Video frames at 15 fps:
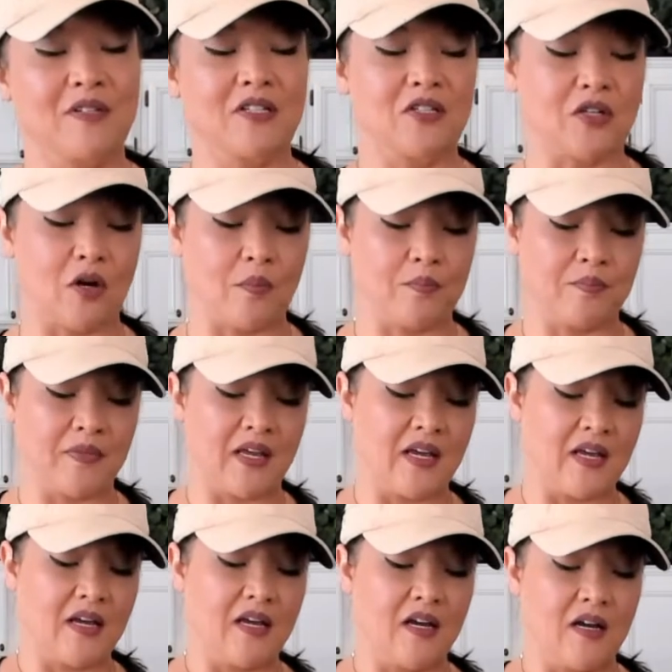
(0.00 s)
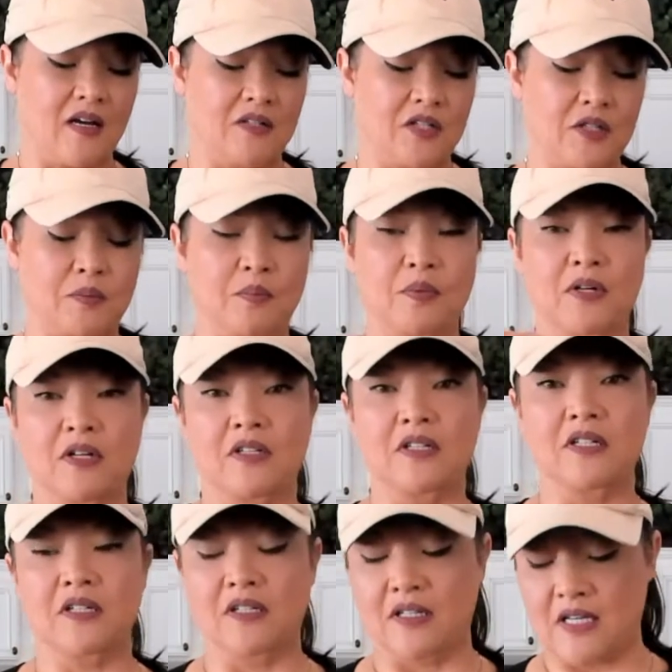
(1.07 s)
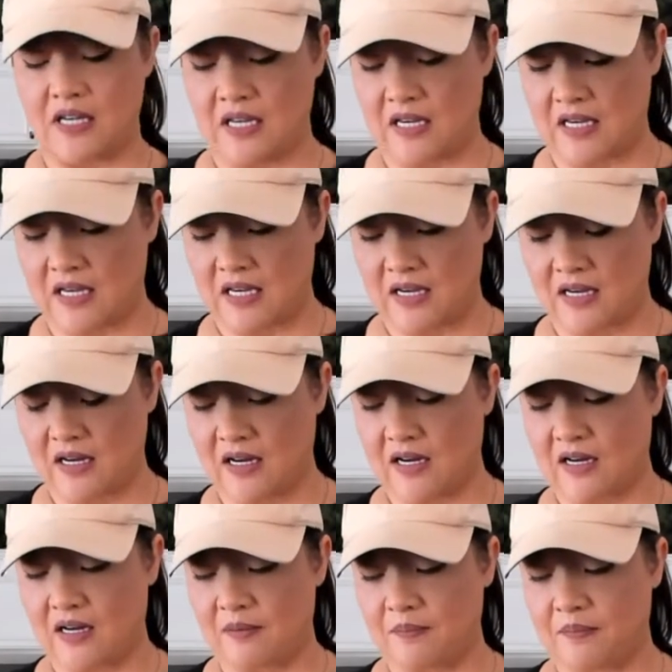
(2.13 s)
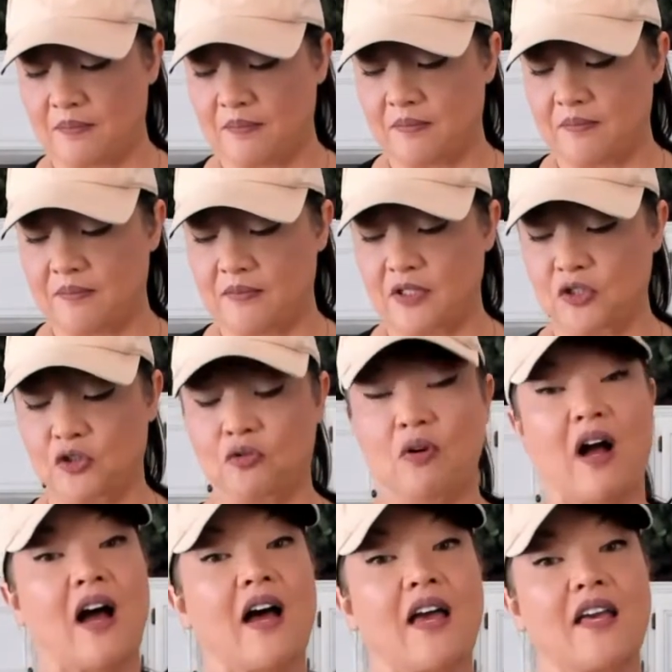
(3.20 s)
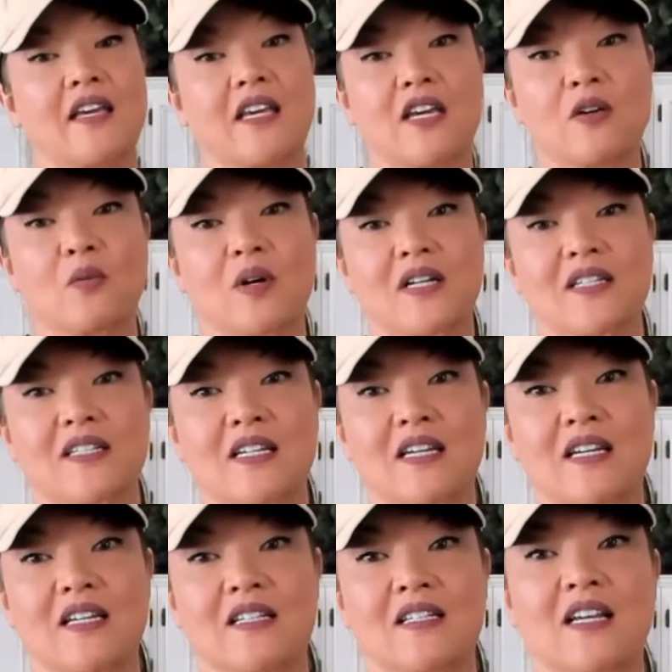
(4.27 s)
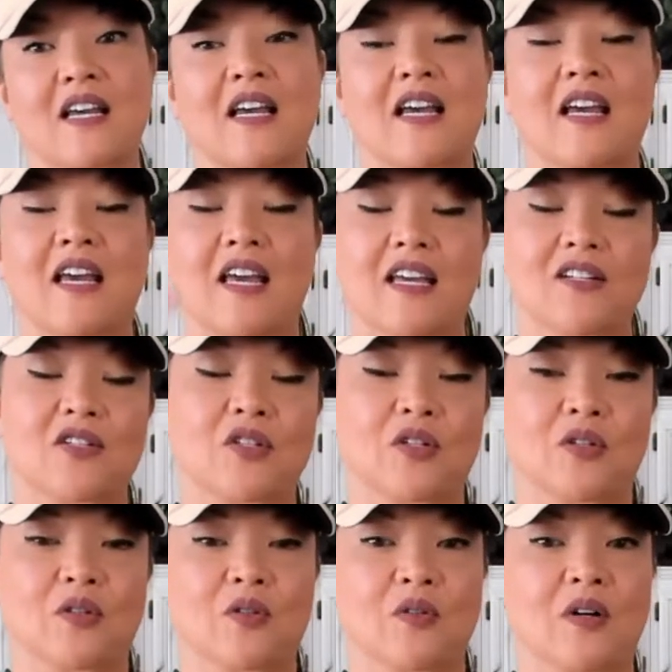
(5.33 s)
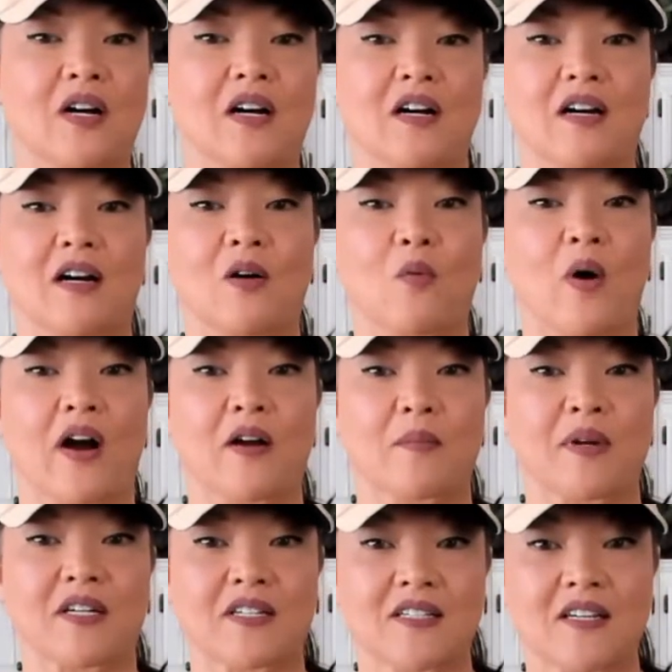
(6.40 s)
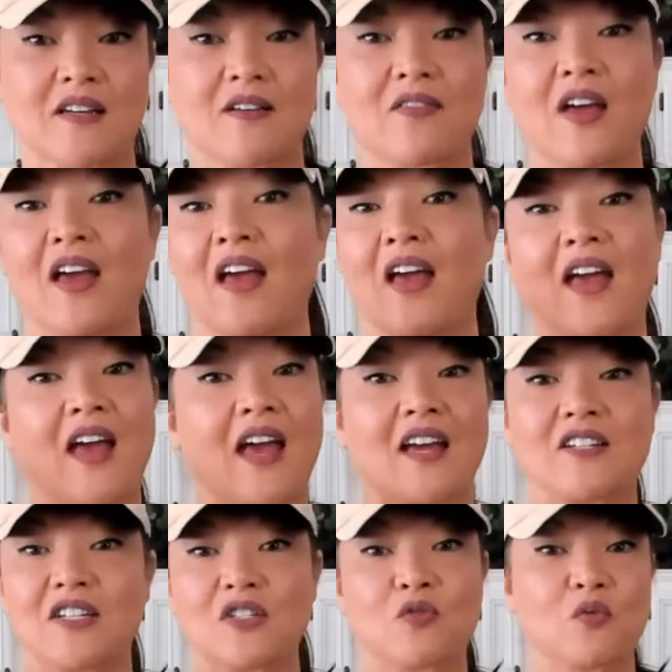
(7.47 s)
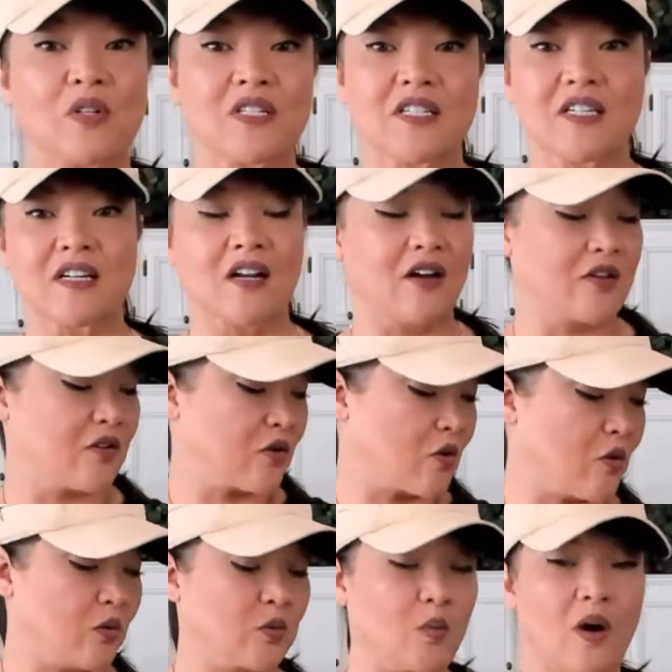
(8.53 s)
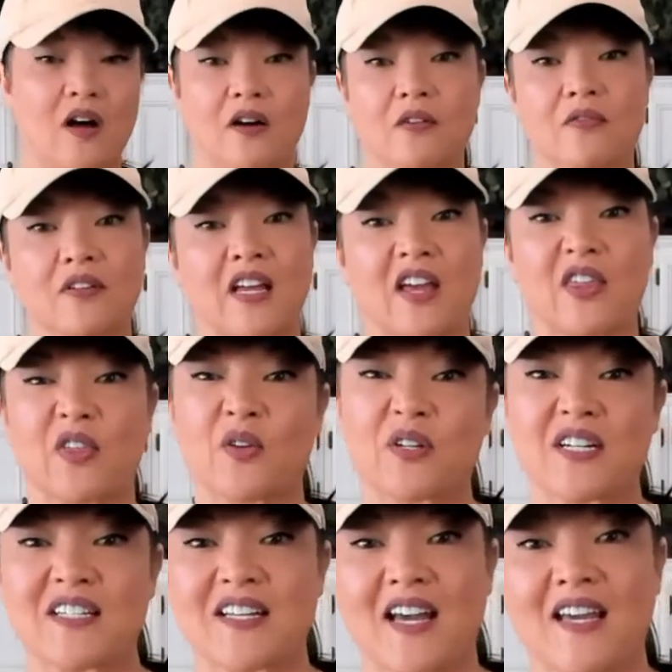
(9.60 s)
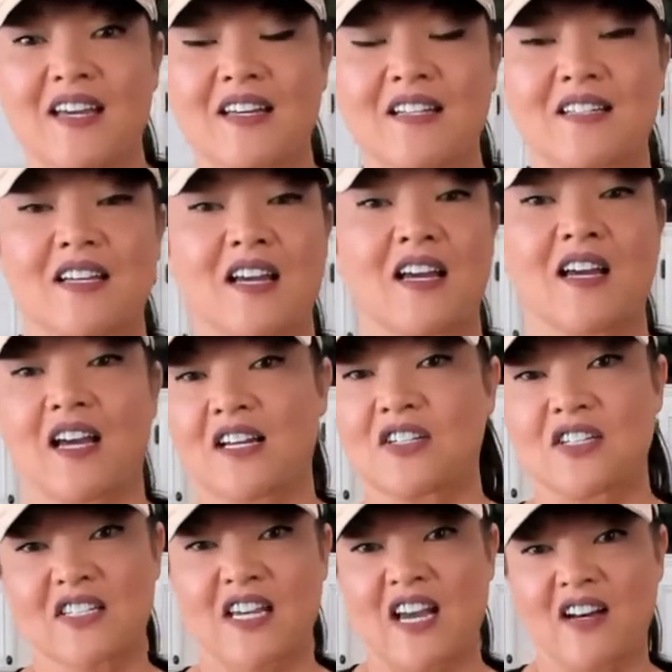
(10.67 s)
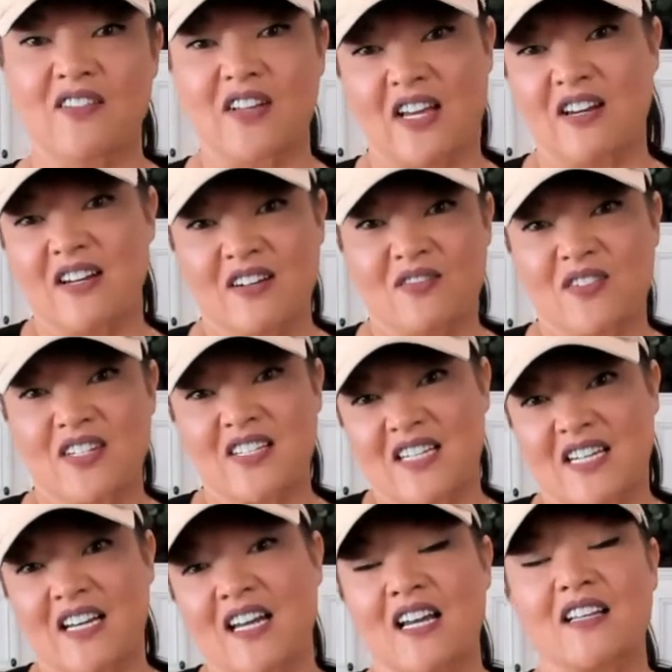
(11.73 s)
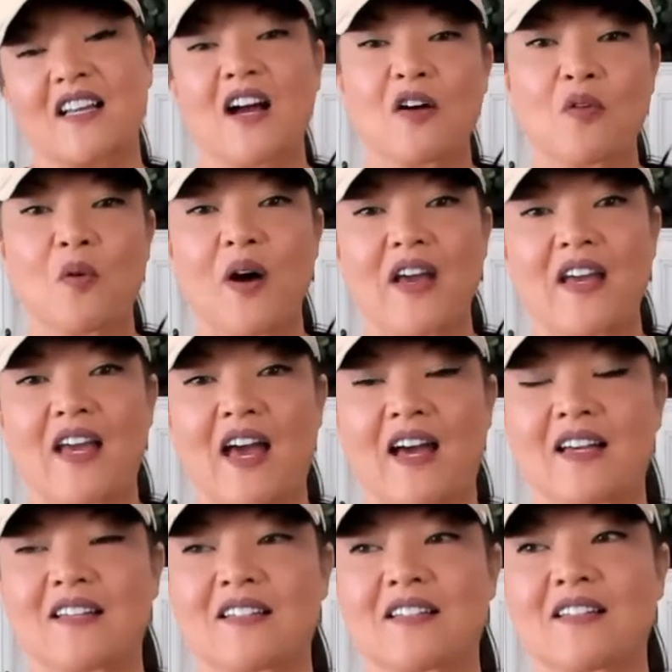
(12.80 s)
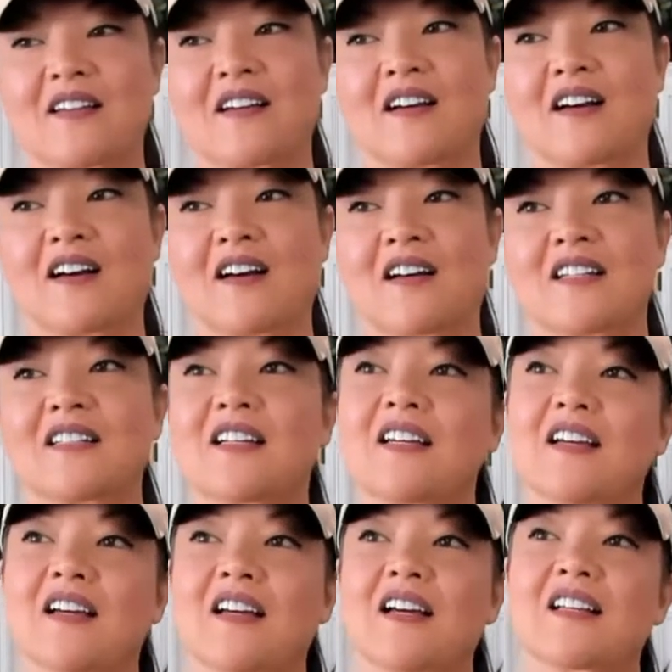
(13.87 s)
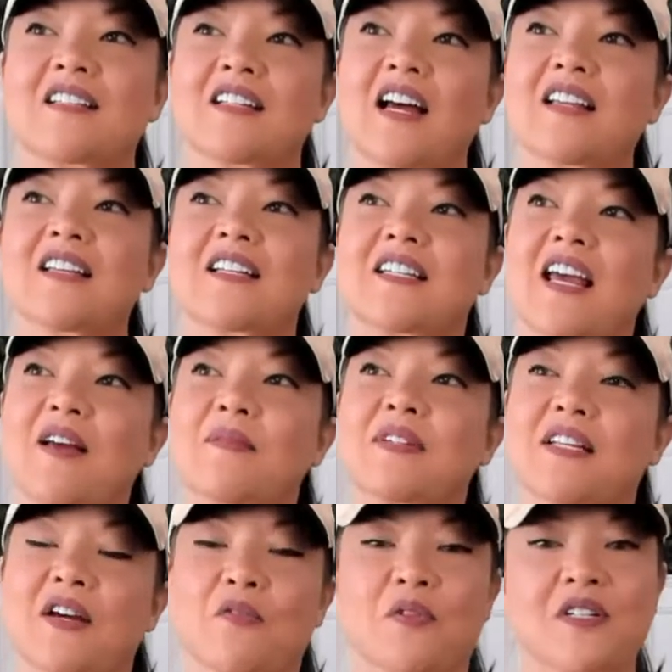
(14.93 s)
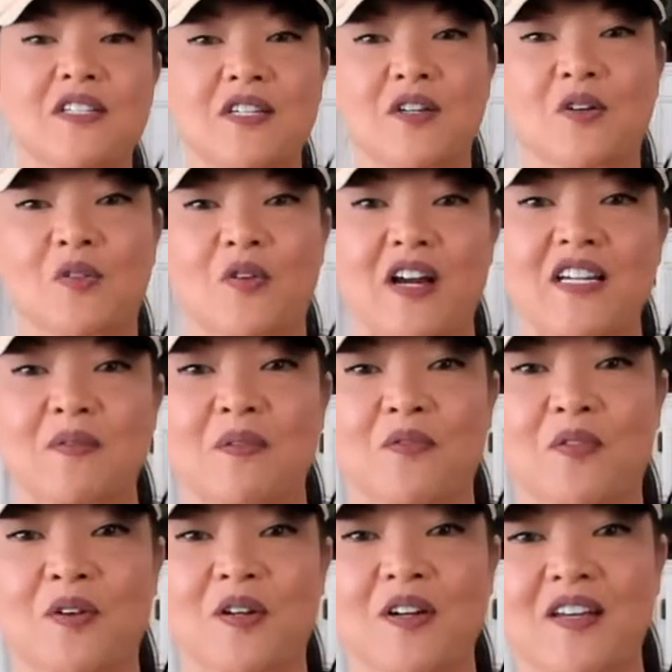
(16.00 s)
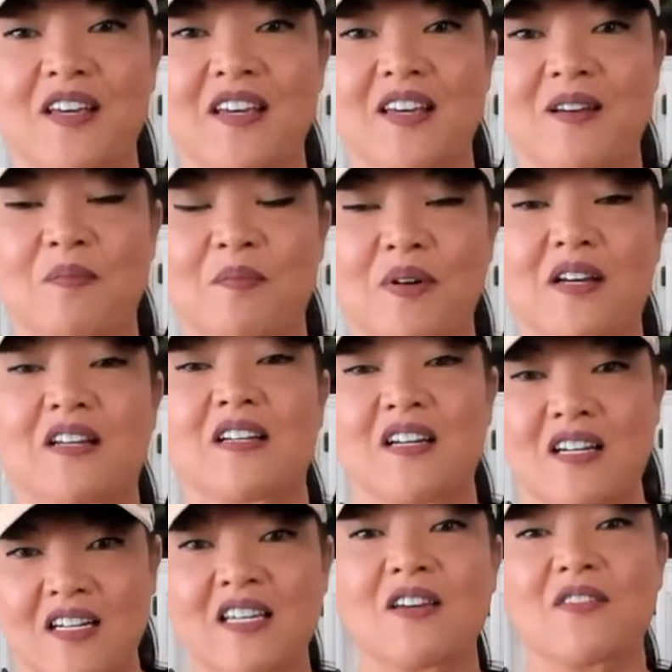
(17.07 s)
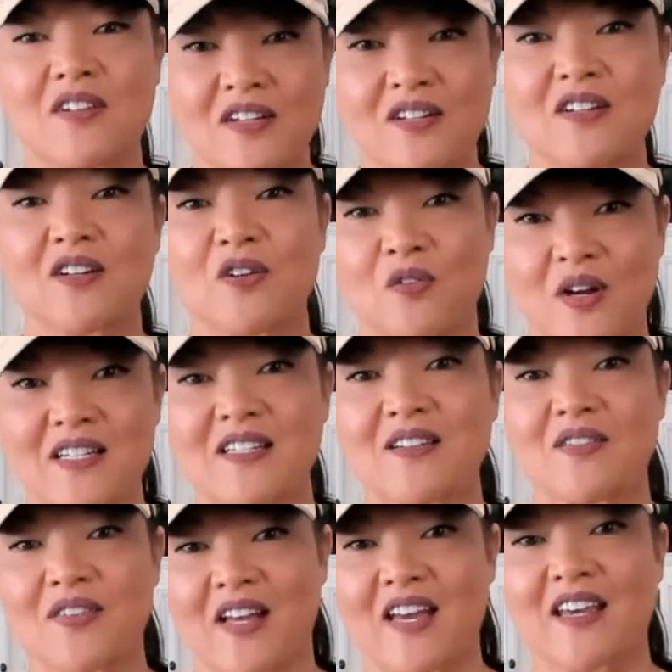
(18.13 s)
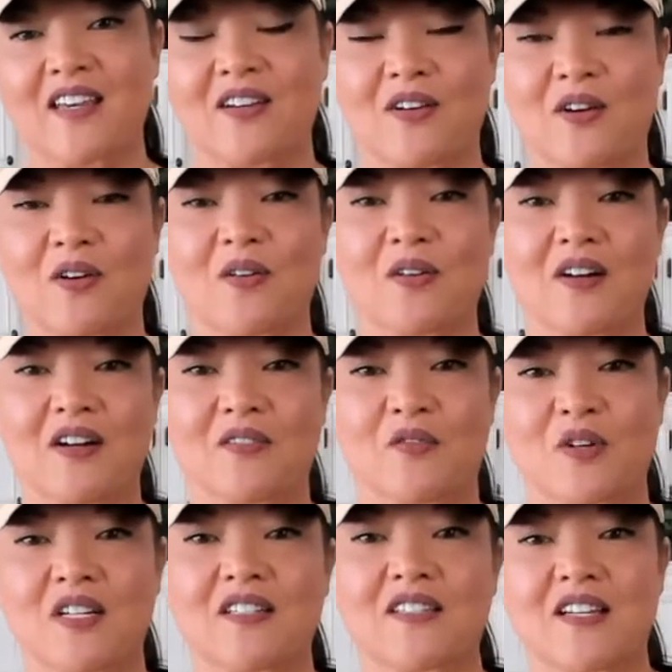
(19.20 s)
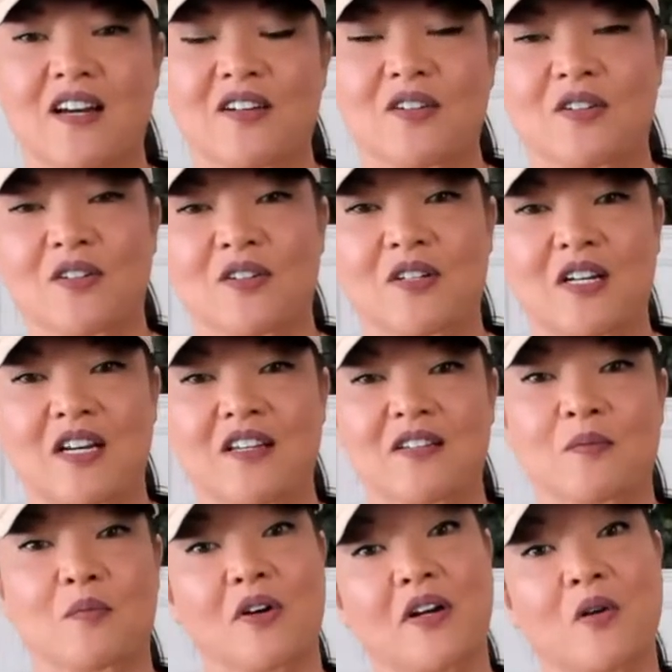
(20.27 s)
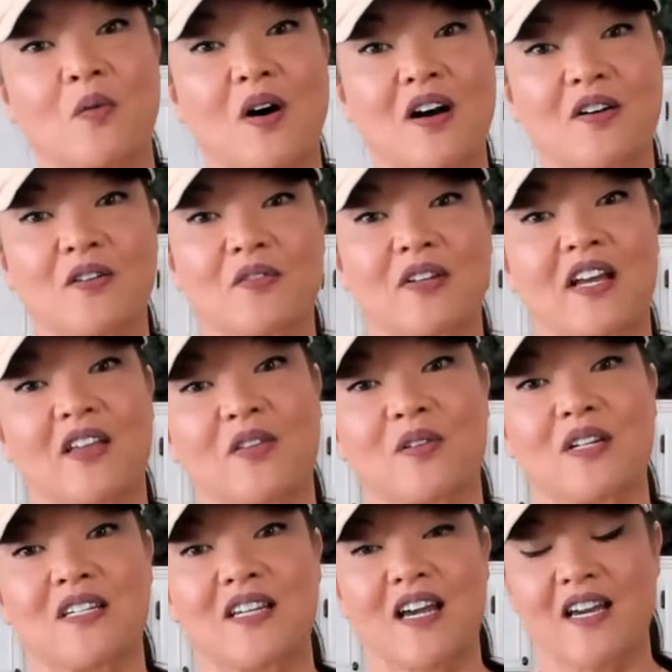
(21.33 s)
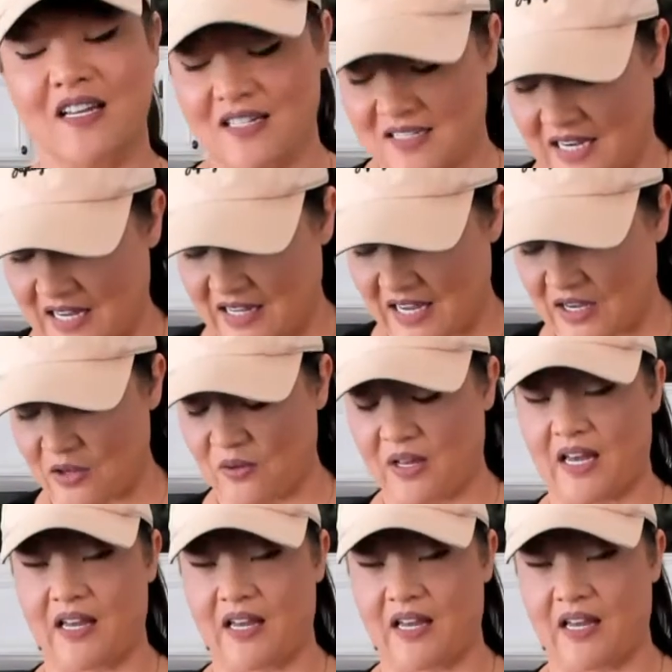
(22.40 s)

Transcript: So just put the, um, the dry quinoa seeds into a wire mesh sieve and just rinse it under cold water for like 30 seconds and just kind of like rinse it not quite as uh, it's not the same as like rinsing your rice before cooking it but give it a good aggressive, like, you know, rinse underneath some running water for like 30 seconds, and then you'll